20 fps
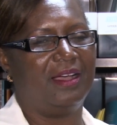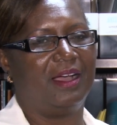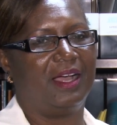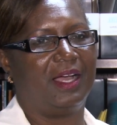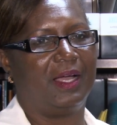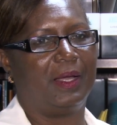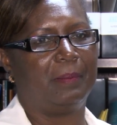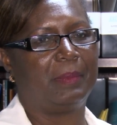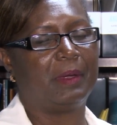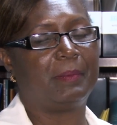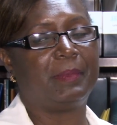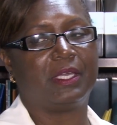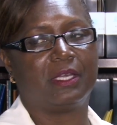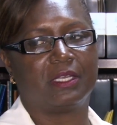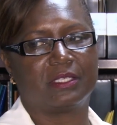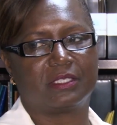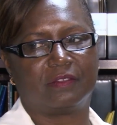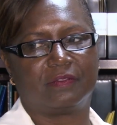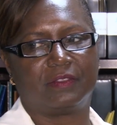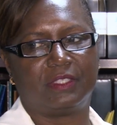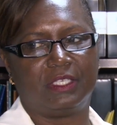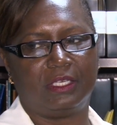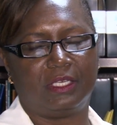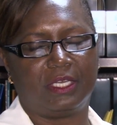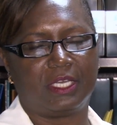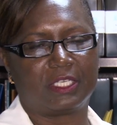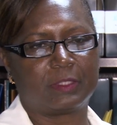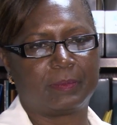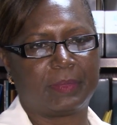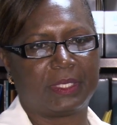But because of
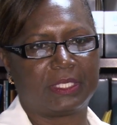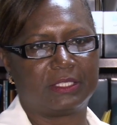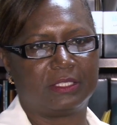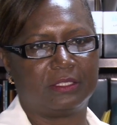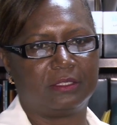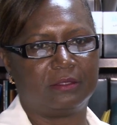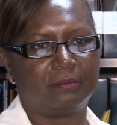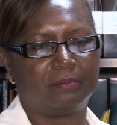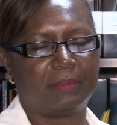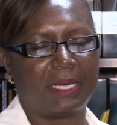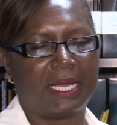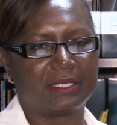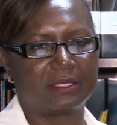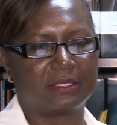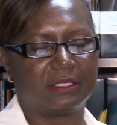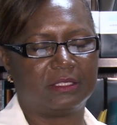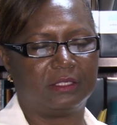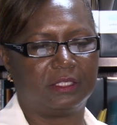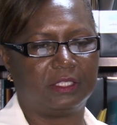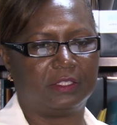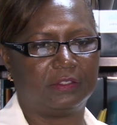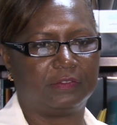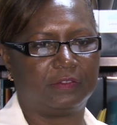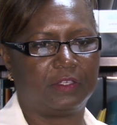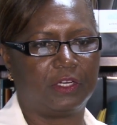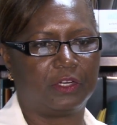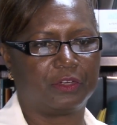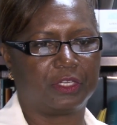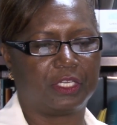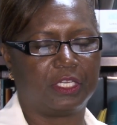the expecting passing of
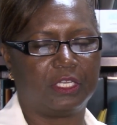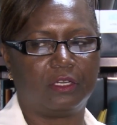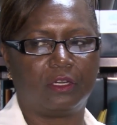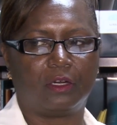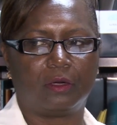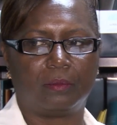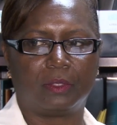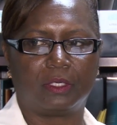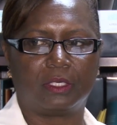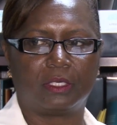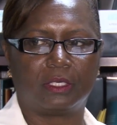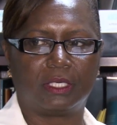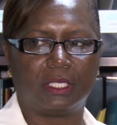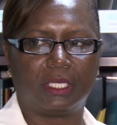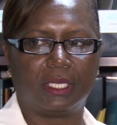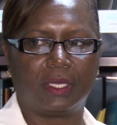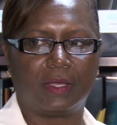Hurricane Irma,